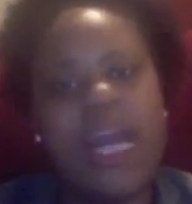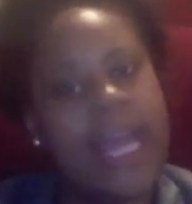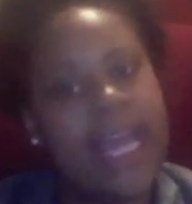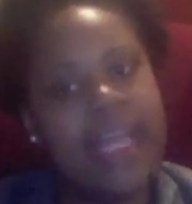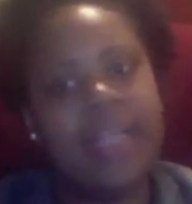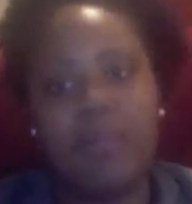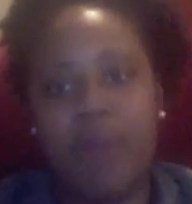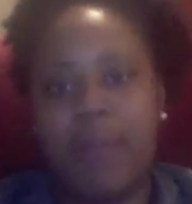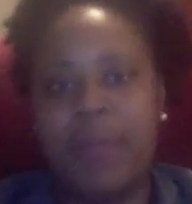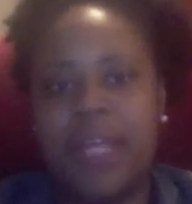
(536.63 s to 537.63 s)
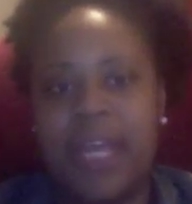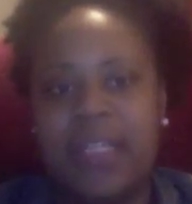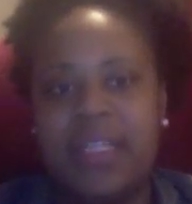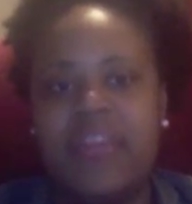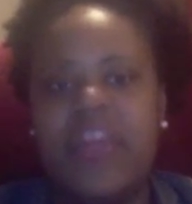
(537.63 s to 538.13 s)
and
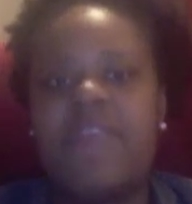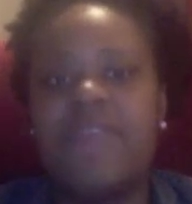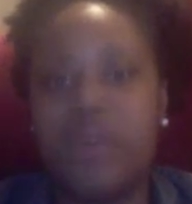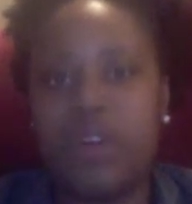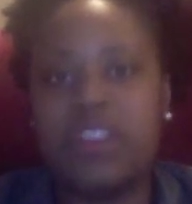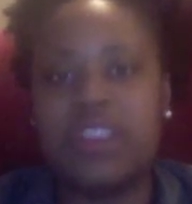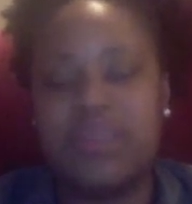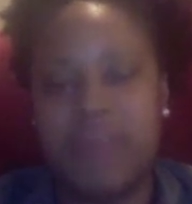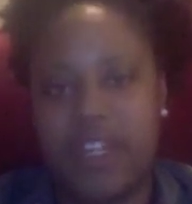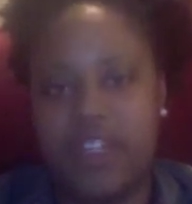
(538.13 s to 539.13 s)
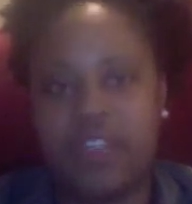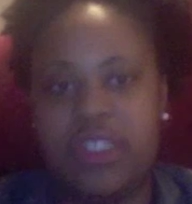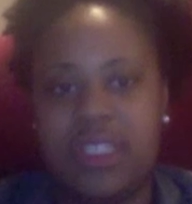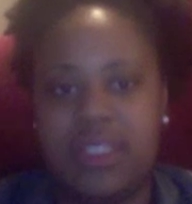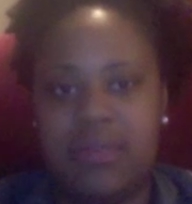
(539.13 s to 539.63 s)
propaganda that forces patriotism.